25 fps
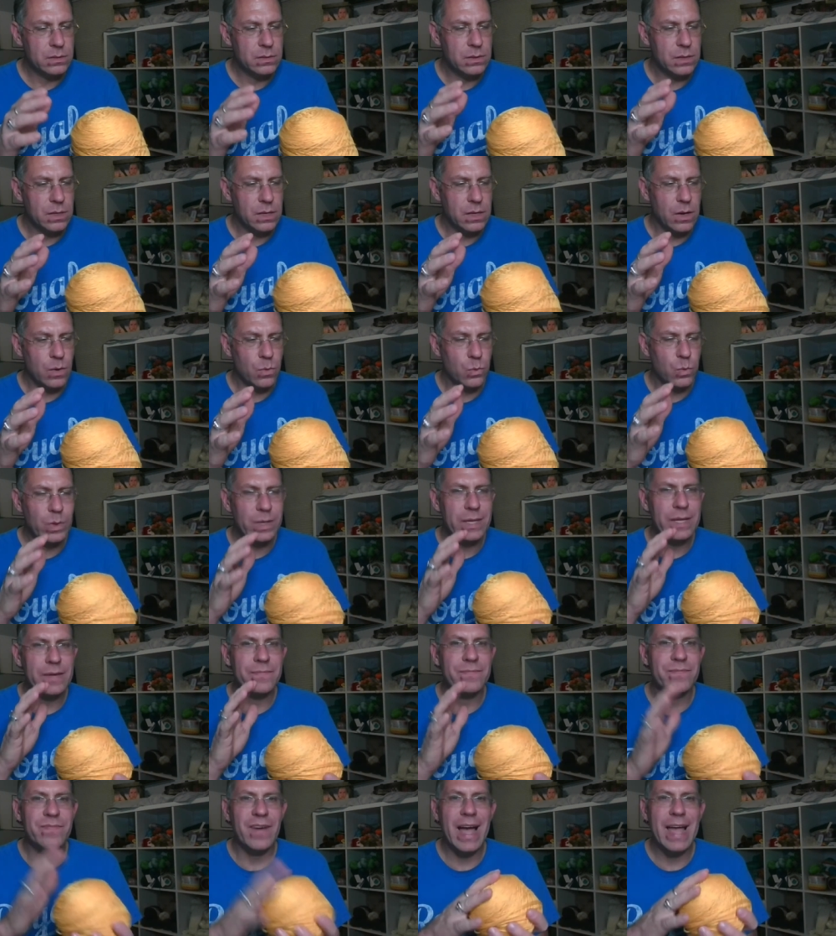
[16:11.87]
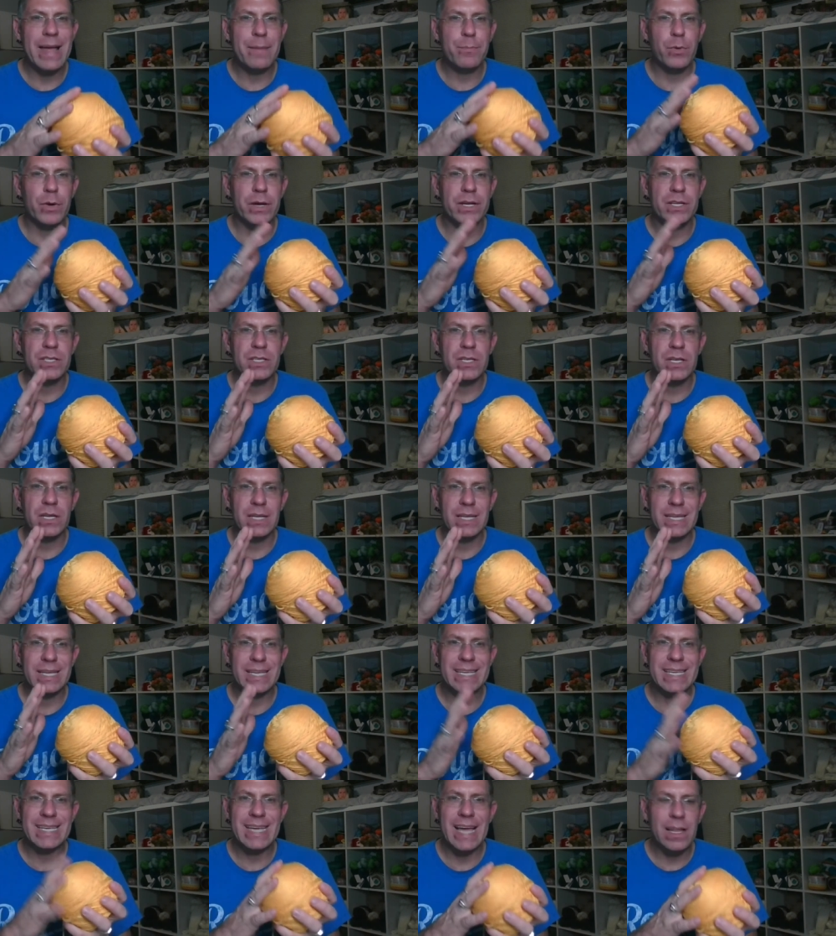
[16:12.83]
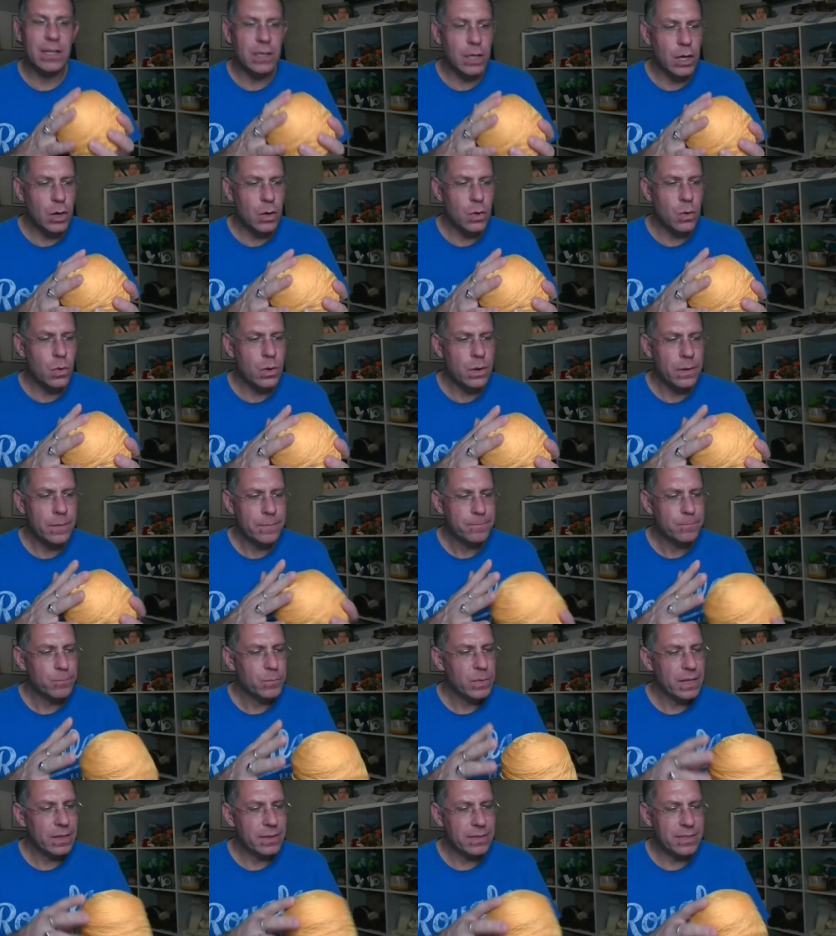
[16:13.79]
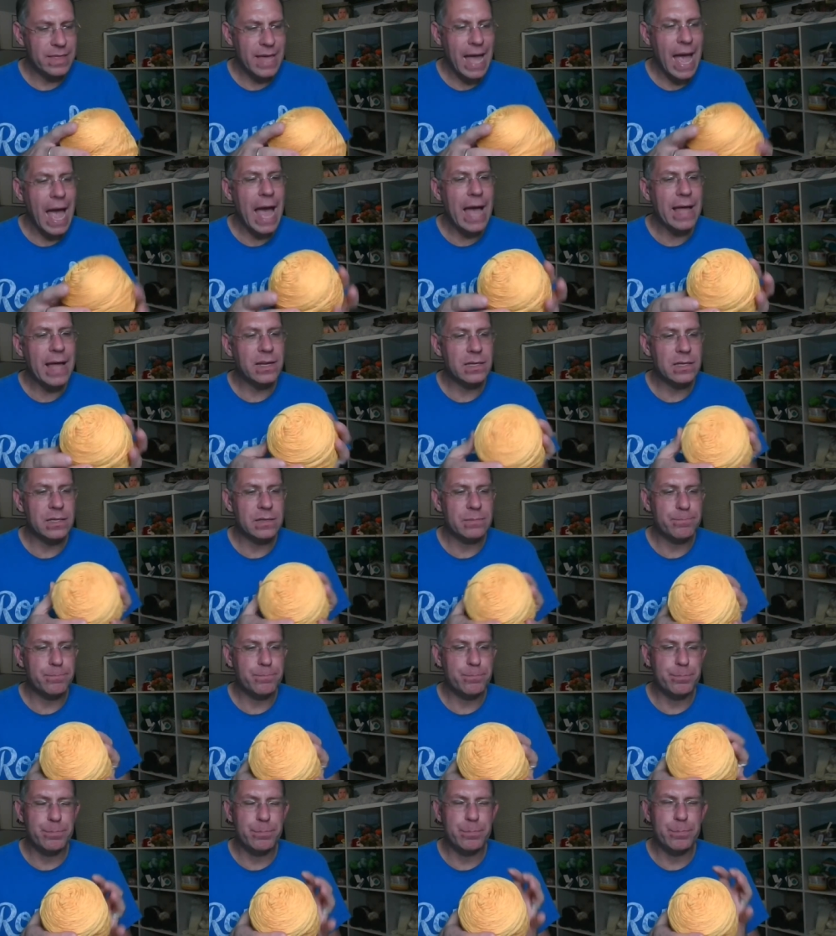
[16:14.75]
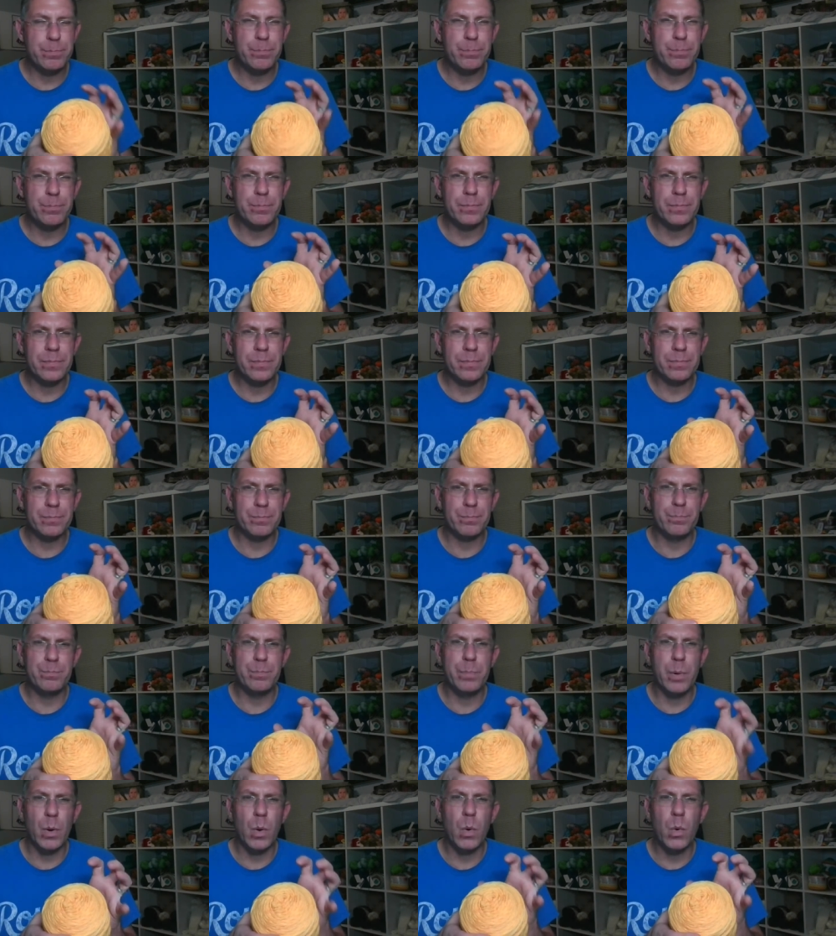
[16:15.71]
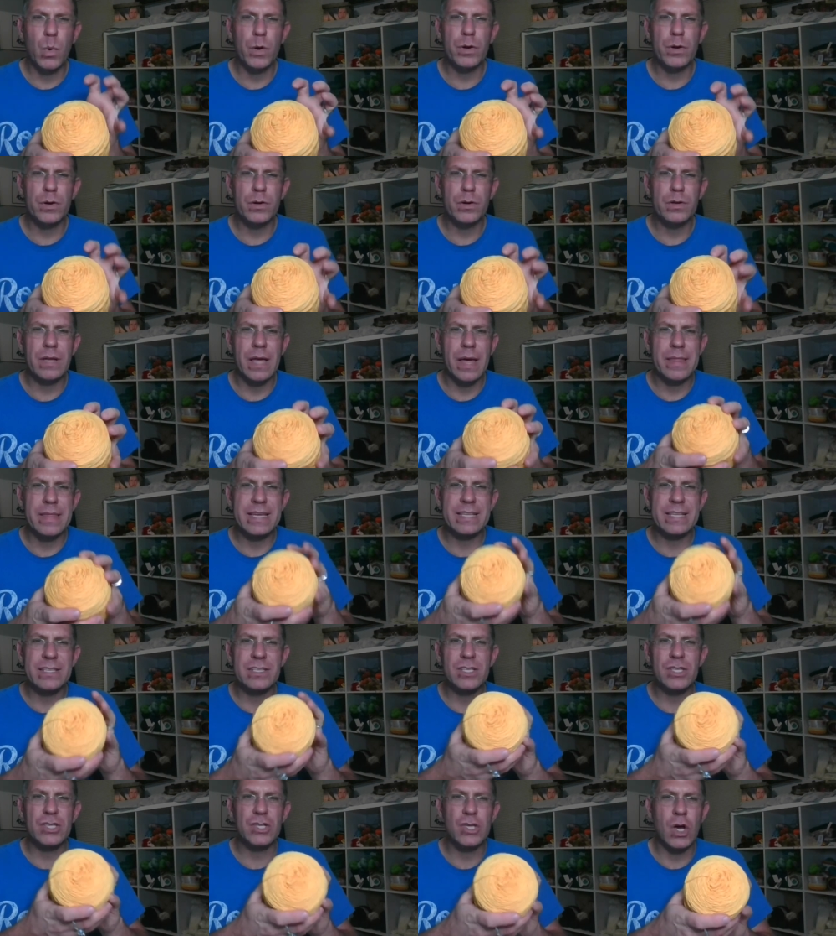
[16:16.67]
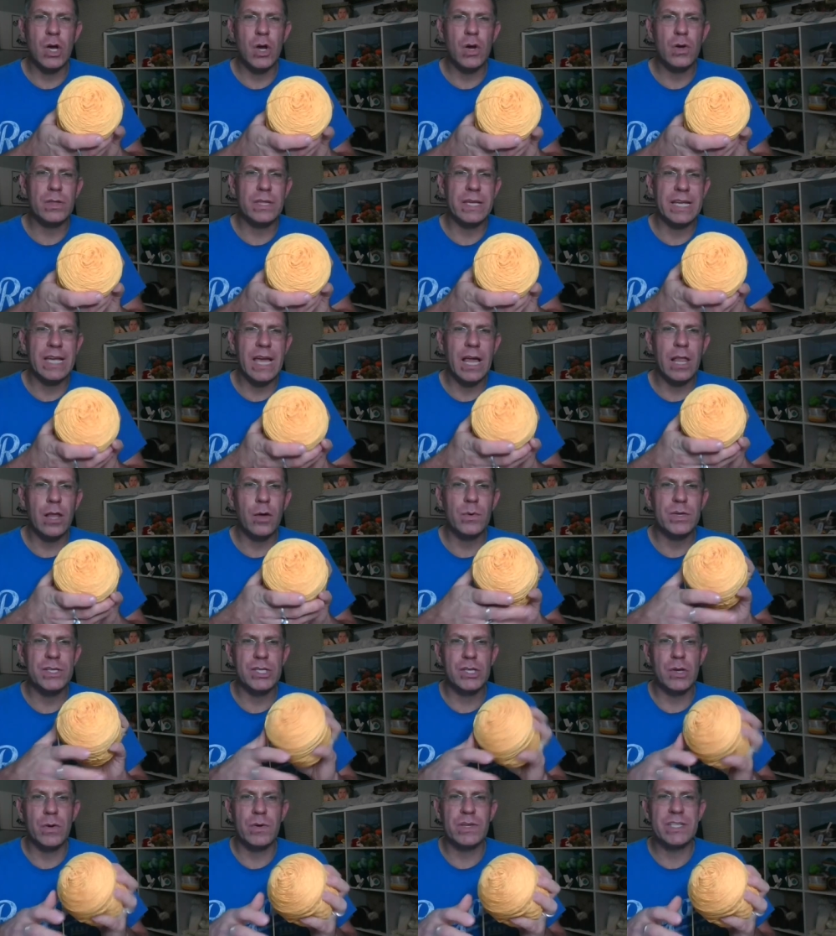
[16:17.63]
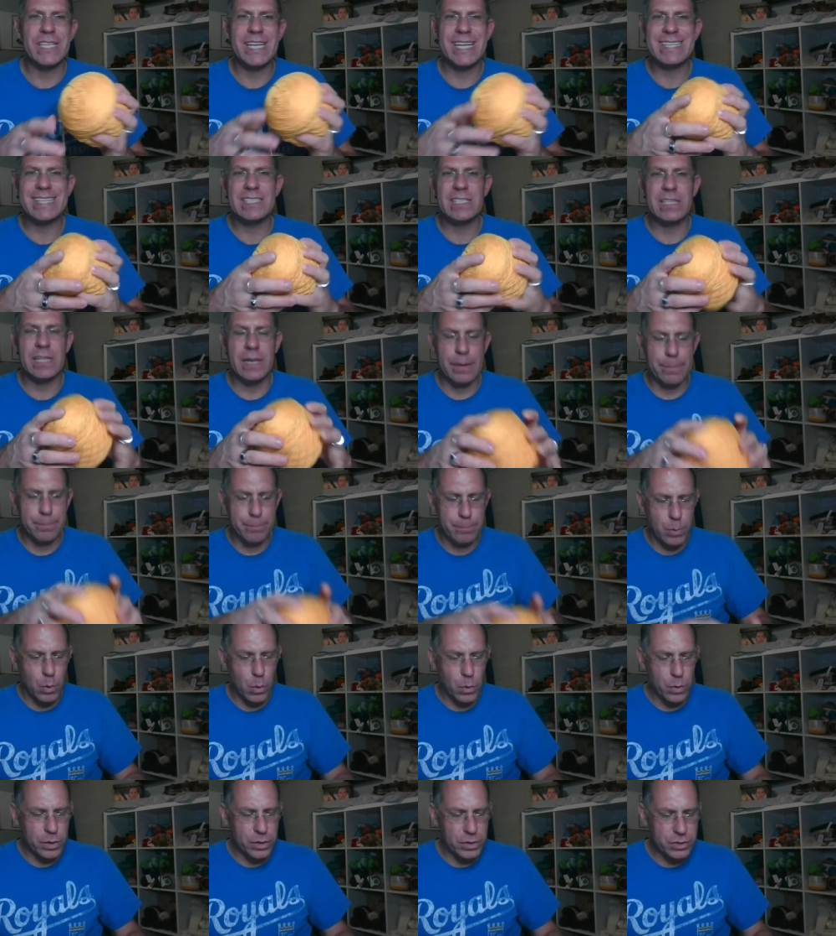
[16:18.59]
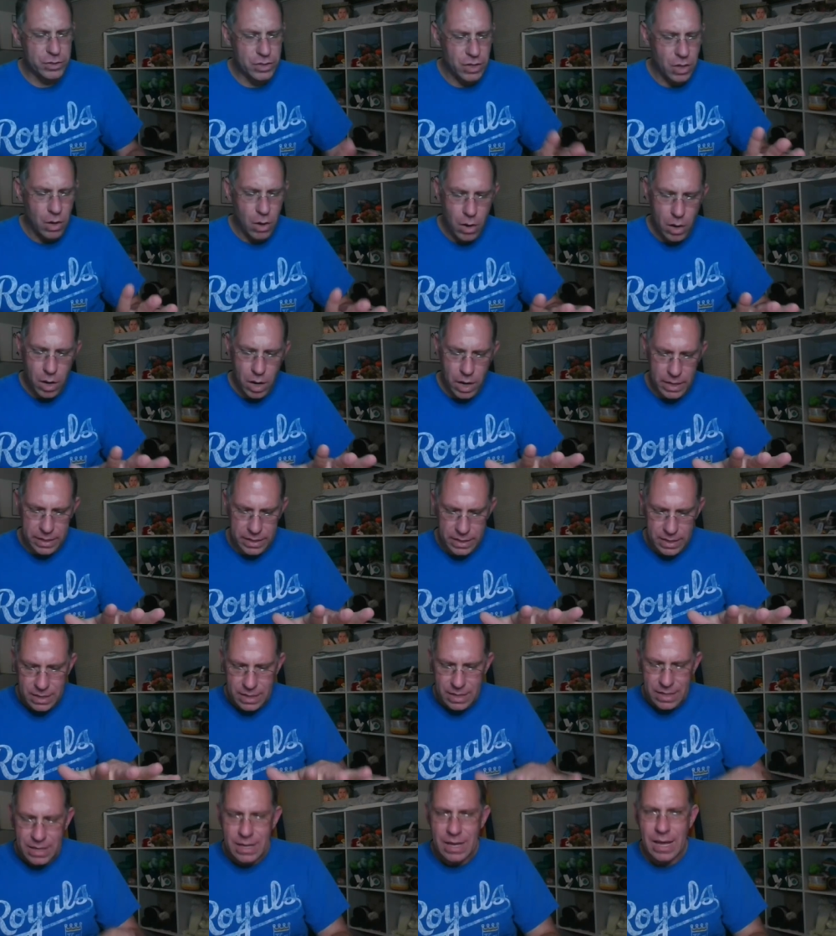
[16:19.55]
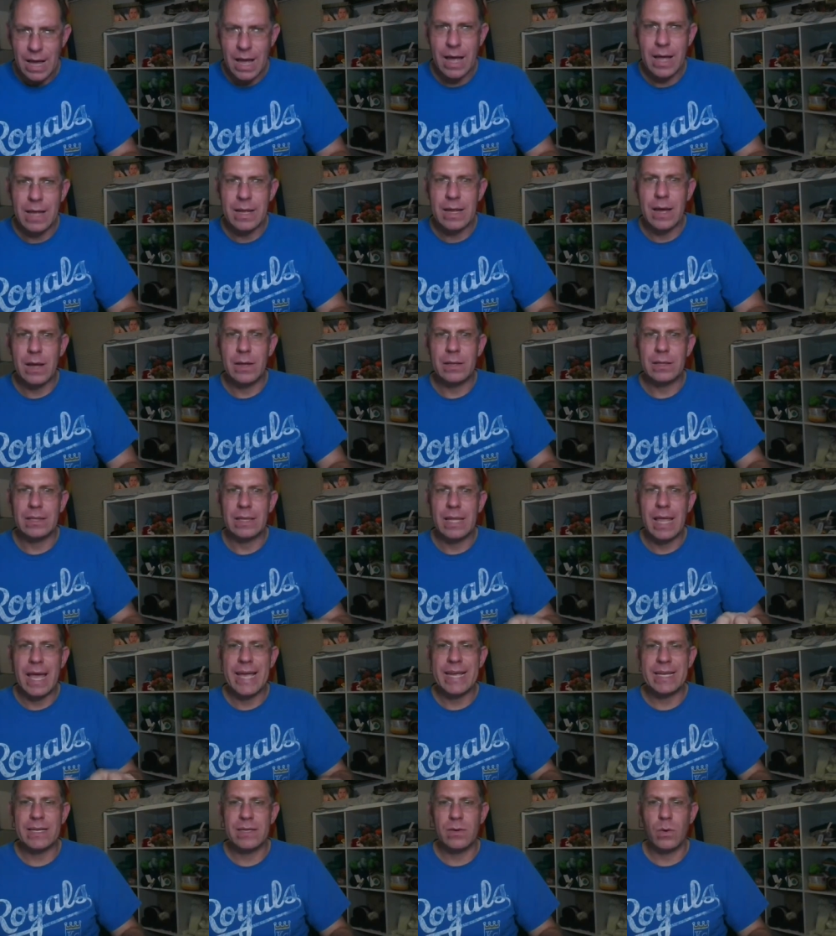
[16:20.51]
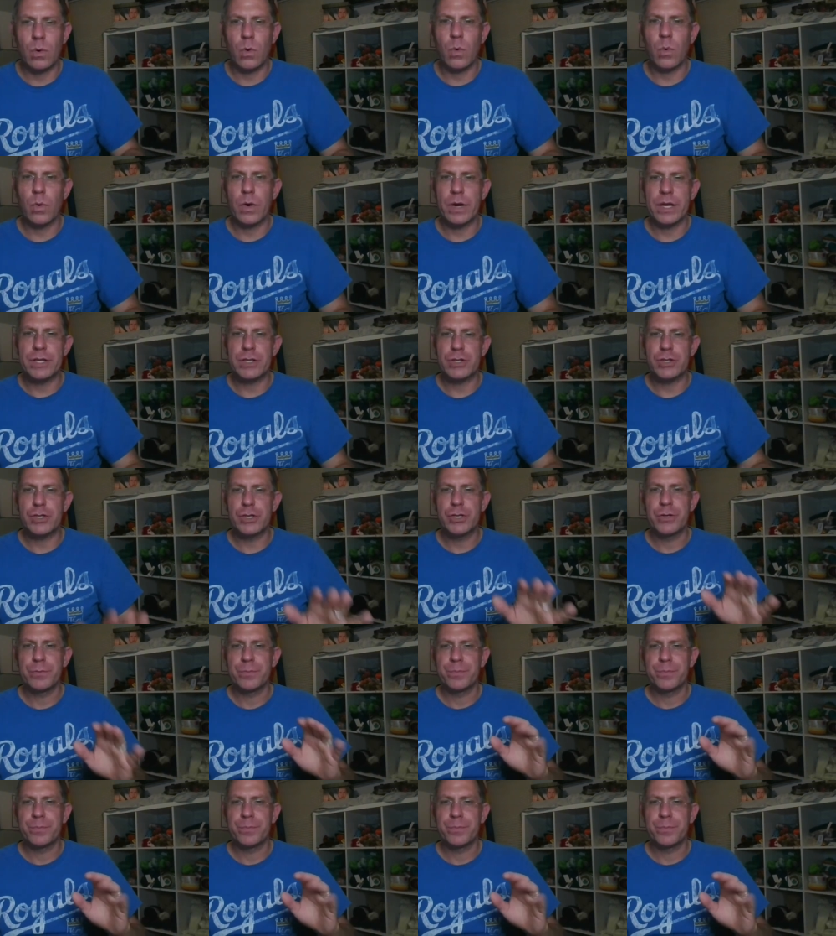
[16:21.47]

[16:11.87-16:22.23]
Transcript: vibrant yellow that the yellow is so intense that it borders on a light orange.